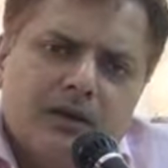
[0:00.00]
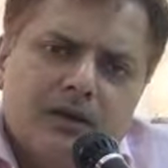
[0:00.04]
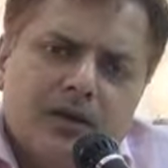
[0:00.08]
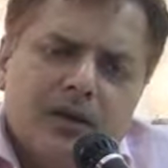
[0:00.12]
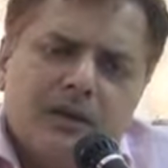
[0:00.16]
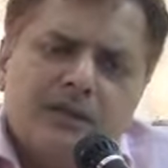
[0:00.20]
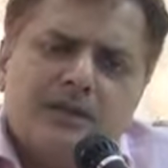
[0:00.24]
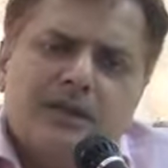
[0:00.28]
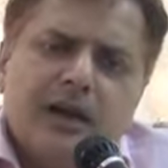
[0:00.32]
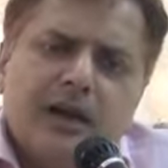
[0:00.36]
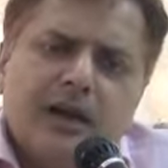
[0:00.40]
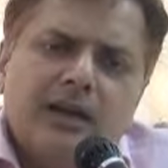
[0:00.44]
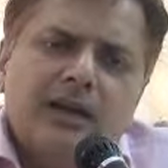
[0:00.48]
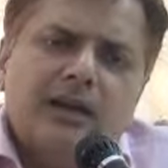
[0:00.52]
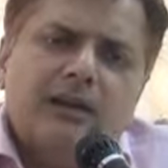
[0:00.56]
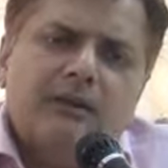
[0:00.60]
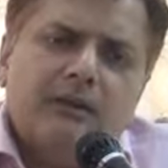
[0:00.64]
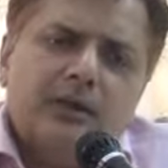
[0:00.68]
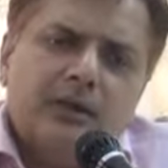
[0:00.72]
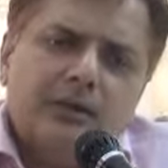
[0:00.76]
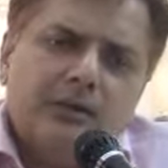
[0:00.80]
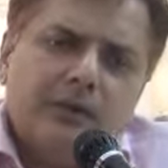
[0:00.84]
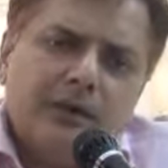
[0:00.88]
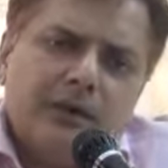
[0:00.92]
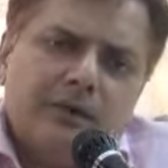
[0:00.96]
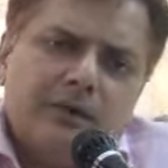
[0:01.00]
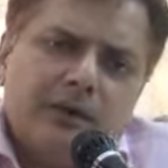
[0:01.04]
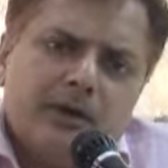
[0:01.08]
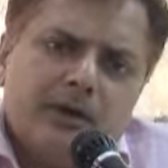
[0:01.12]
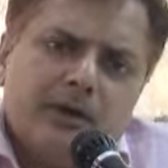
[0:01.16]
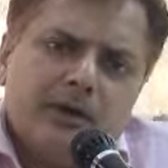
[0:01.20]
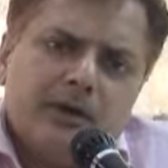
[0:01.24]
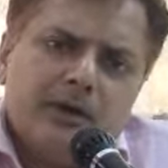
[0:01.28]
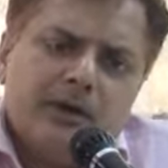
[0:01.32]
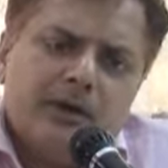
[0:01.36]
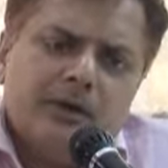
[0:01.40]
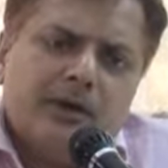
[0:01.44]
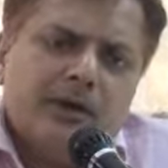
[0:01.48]
There is high level of
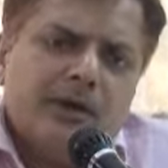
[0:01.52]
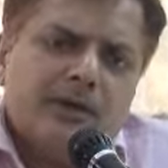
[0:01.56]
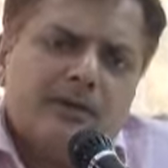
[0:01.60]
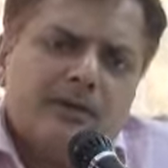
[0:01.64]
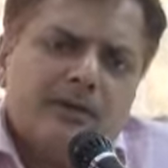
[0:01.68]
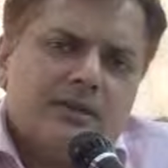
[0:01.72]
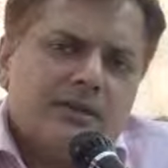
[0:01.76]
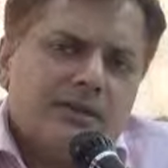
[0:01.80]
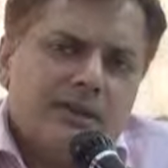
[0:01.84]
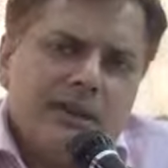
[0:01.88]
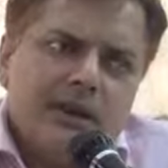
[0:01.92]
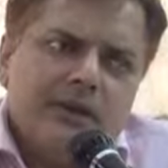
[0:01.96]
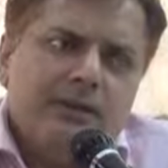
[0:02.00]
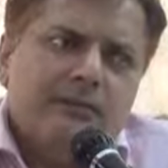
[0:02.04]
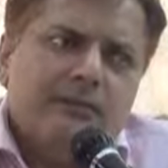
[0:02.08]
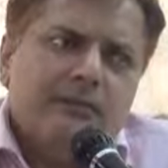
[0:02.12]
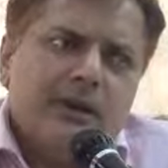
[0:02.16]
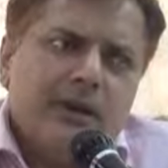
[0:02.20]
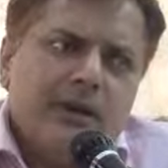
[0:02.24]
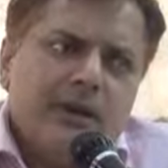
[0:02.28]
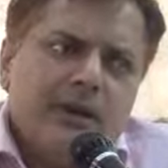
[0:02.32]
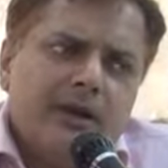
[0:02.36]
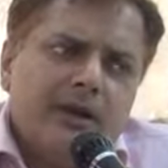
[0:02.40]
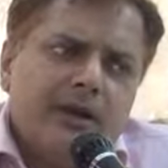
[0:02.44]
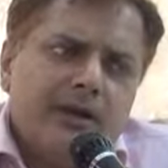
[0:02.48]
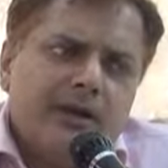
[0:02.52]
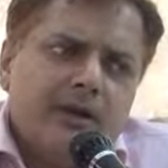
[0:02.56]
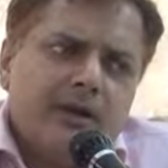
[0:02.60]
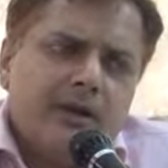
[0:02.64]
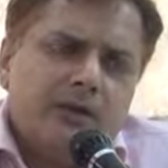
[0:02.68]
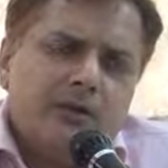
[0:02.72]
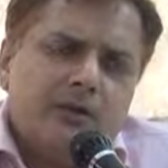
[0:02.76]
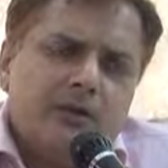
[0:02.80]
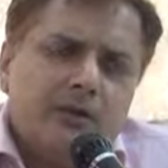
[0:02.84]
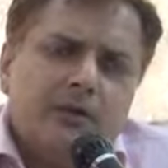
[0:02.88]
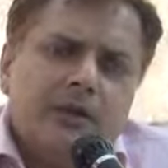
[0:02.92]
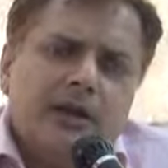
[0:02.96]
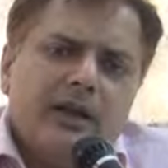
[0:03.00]
liberty. Same way,
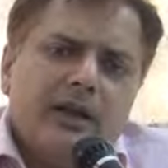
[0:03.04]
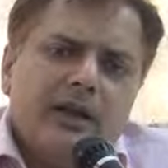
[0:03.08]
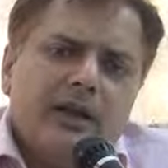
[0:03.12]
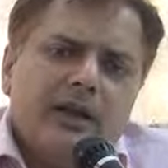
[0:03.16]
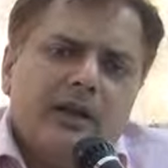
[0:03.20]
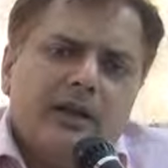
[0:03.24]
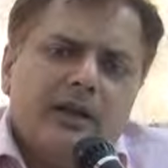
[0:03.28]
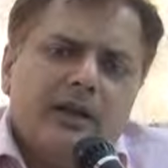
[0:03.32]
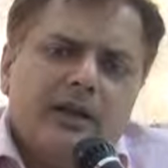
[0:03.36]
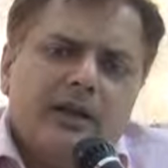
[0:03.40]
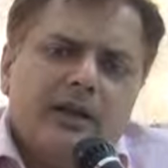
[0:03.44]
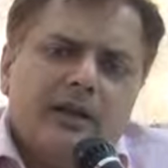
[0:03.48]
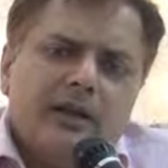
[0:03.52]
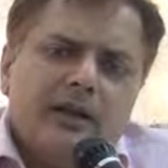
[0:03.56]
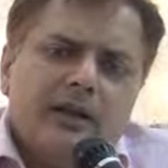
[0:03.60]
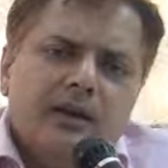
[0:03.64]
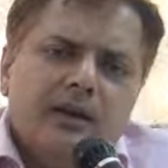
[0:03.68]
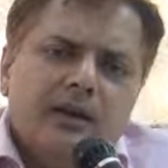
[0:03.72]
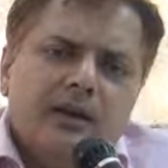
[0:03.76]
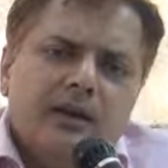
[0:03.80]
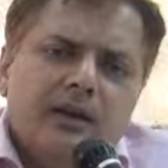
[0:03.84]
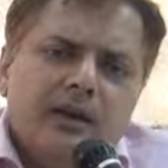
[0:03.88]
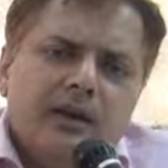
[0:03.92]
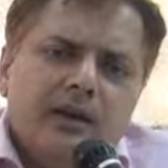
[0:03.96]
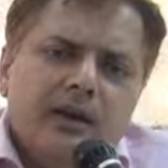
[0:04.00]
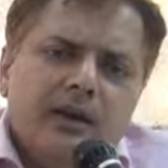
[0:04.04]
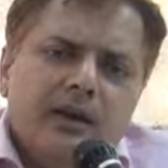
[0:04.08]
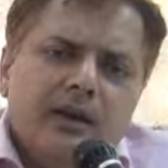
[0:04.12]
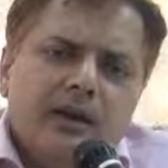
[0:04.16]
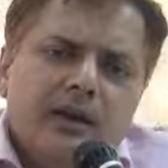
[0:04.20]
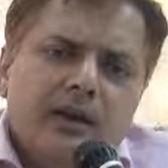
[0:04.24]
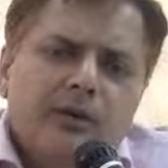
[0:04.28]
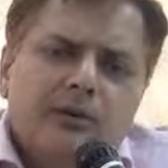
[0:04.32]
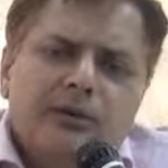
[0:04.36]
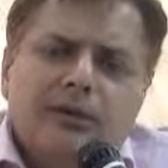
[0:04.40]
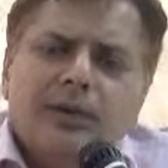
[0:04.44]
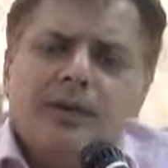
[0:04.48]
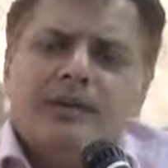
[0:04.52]
today
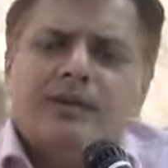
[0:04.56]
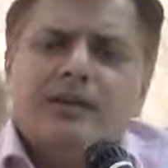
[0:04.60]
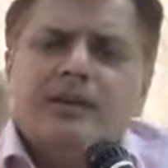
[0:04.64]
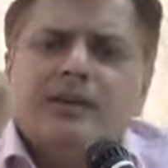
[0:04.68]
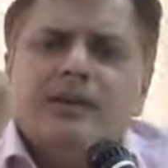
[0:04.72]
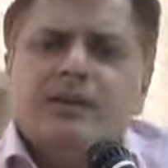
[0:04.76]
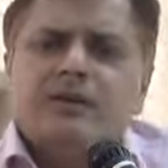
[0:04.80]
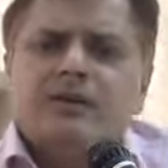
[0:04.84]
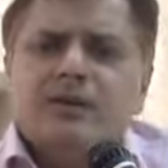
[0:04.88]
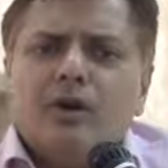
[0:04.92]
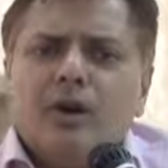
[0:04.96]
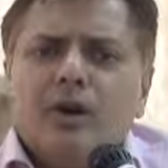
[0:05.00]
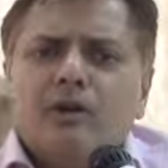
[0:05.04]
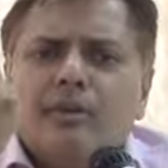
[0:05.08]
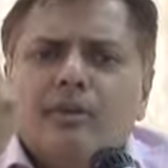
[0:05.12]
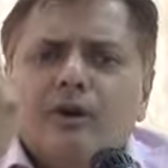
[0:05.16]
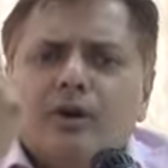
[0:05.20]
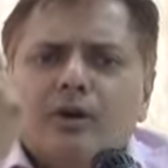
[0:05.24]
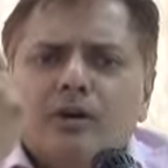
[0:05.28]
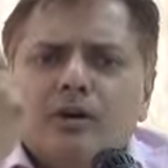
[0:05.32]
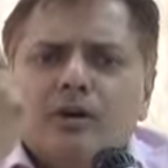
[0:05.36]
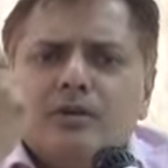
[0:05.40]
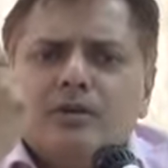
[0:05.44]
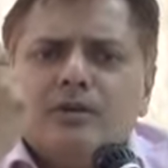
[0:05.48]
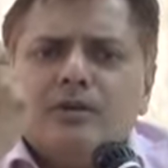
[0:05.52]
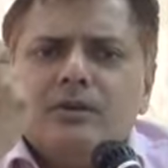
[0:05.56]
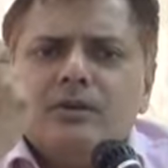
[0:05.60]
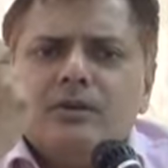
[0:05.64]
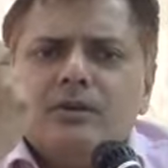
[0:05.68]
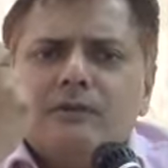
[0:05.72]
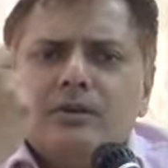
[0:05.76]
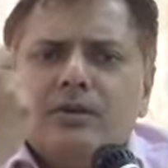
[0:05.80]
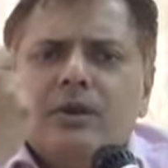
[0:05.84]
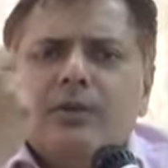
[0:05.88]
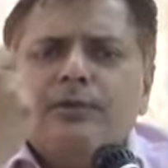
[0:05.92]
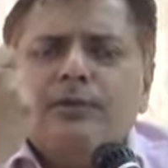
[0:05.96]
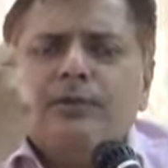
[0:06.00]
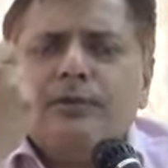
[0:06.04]
inflation is not because
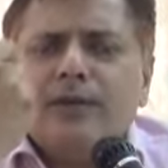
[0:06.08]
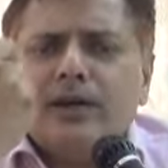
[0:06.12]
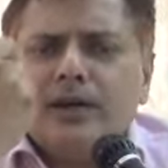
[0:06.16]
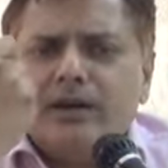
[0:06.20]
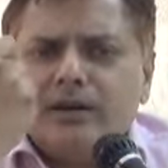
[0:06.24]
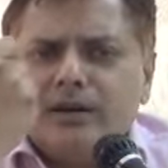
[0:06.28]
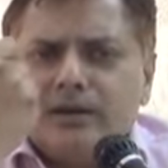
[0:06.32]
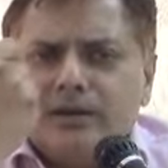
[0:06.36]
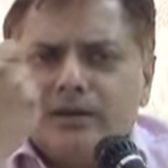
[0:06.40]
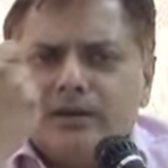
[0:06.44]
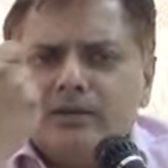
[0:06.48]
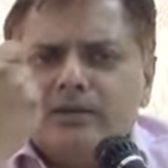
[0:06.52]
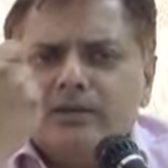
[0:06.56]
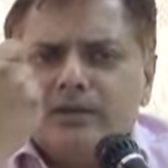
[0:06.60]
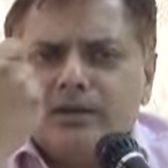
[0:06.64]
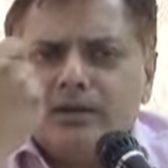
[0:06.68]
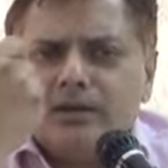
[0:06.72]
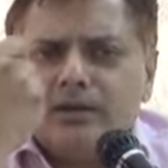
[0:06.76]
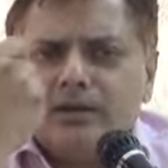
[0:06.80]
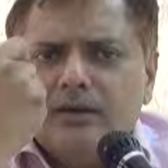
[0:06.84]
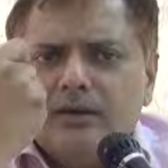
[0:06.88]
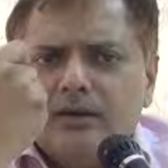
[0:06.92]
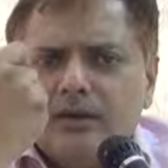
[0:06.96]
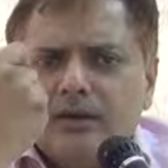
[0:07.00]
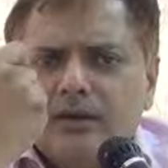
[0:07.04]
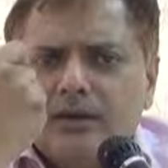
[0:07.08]
we have fiat currency.